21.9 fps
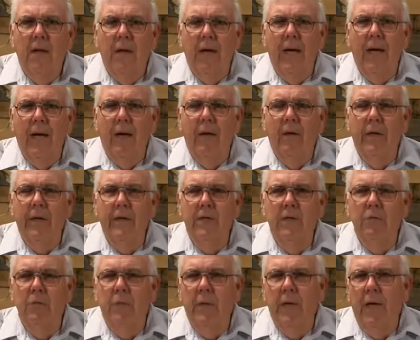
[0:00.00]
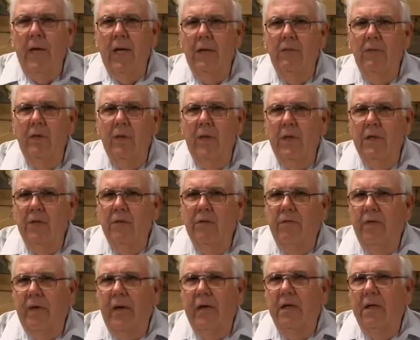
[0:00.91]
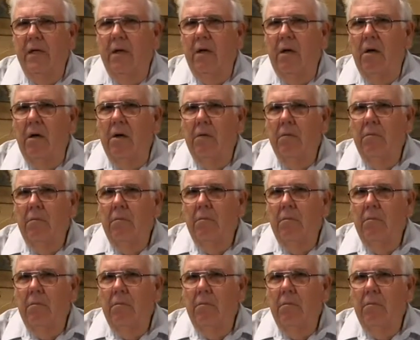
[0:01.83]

how his behavior has affected her.